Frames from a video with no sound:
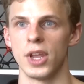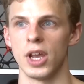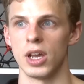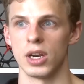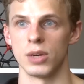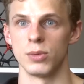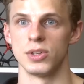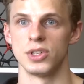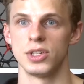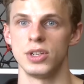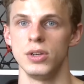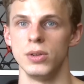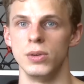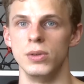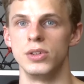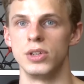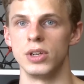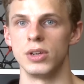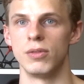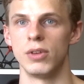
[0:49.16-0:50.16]
And it was
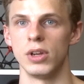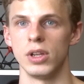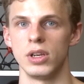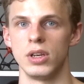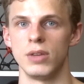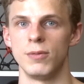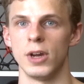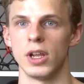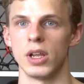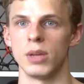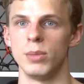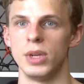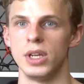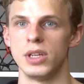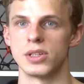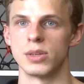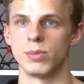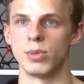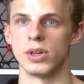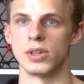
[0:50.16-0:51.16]
huge, it really developed me
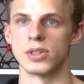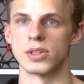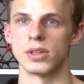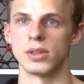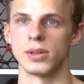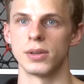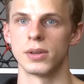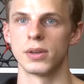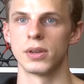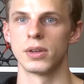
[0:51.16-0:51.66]
as a person.